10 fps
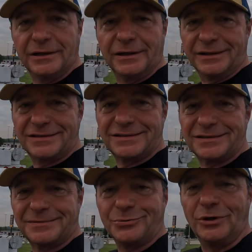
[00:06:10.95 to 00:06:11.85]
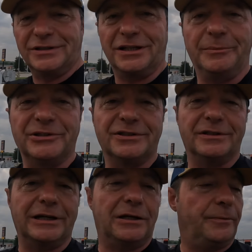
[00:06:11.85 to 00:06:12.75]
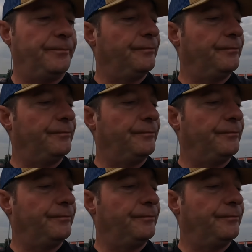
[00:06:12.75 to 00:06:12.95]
It's, what time is it now?